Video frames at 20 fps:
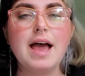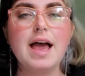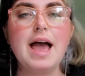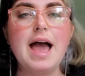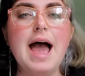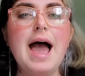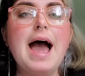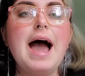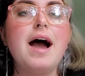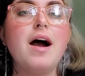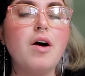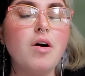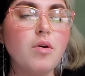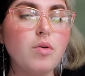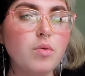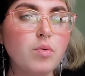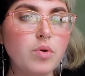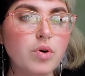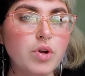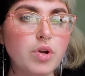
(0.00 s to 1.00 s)

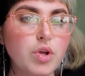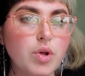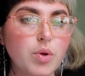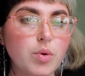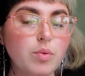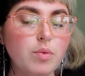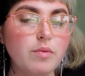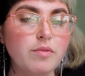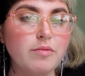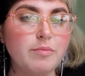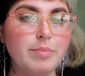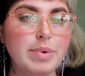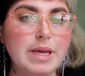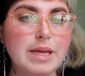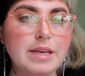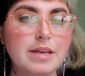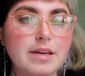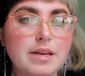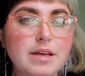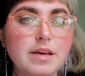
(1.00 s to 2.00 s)
how you've
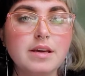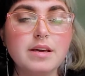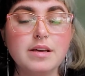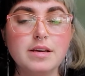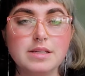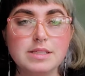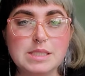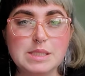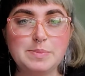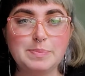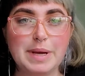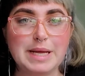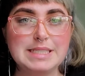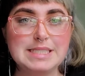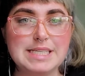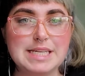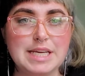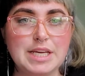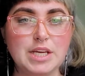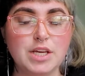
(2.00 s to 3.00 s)
been
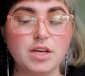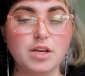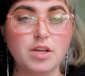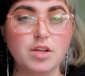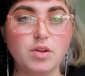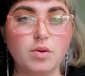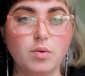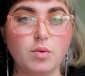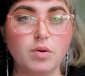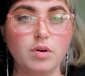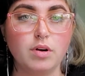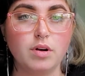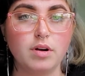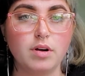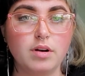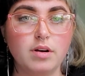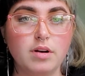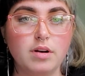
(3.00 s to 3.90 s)
spending your